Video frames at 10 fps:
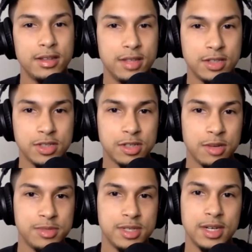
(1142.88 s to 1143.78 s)
addiction
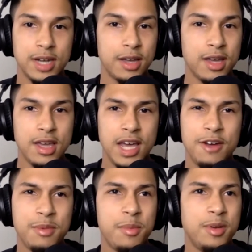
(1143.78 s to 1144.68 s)
comes in. Like I
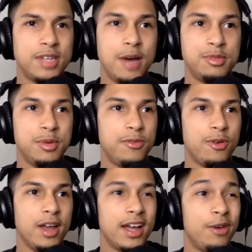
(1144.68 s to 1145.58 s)
remember times
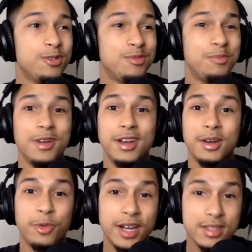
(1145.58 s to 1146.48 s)
before, like I would spend,
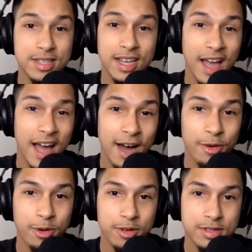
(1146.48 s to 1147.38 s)
when I say
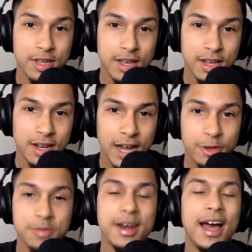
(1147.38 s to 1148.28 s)
hours, I
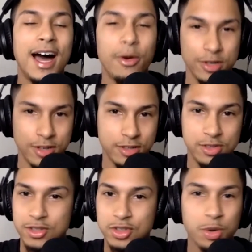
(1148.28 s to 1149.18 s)
would spend hours on
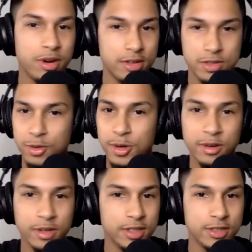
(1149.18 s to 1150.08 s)
just Twitter
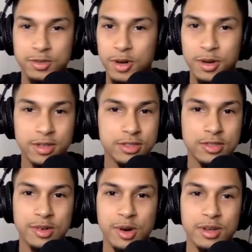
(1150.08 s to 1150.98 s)
scrolling, scrolling,
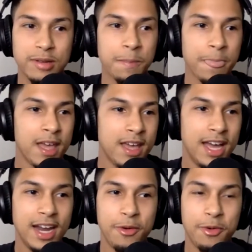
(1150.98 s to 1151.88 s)
scrolling.
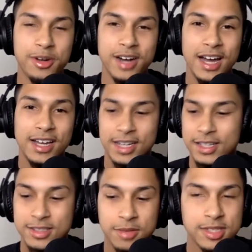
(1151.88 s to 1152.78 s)
And
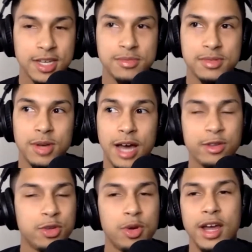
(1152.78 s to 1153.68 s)
and sometimes I
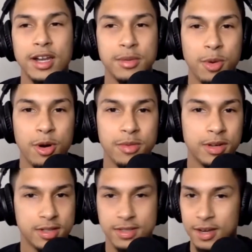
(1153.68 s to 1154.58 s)
don't do it anymore
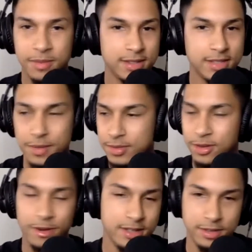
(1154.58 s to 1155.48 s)
because like my time is
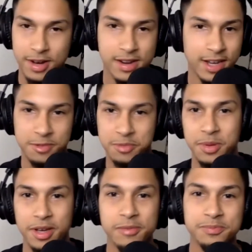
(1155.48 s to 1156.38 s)
crazy right now.
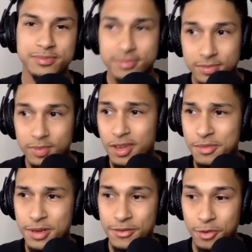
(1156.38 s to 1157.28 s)
But
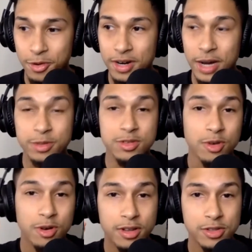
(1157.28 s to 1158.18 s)
before I would
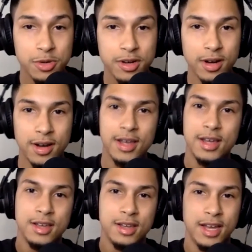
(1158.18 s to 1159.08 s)
scroll on Twitter,
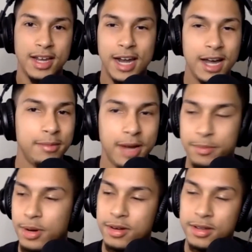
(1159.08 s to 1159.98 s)
and
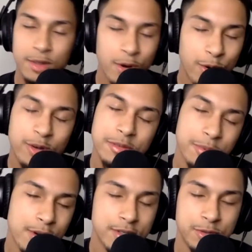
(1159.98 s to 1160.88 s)
I'm probably the only
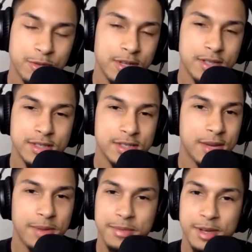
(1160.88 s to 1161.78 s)
person who does this.
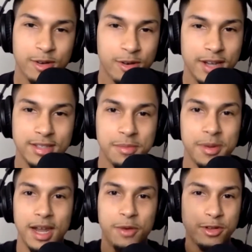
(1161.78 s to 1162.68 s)
I might be crazy,
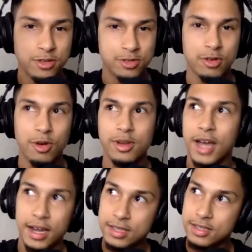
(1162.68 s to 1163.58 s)
but like when you're scrolling,
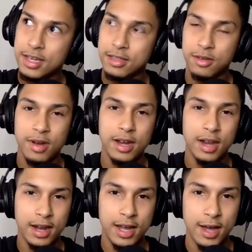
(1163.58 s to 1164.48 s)
I can see at the right
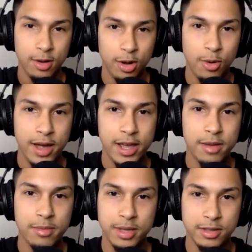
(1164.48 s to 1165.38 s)
like how low I
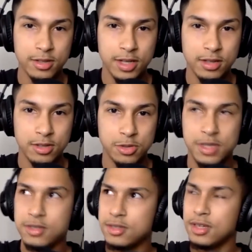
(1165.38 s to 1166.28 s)
am in the
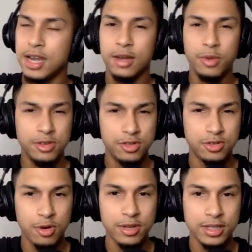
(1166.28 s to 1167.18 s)
tweets. Like when you're
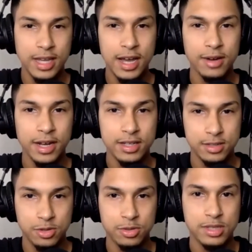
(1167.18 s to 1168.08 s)
scrolling down, like
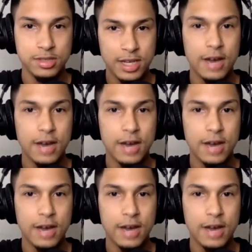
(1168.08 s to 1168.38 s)
you can see how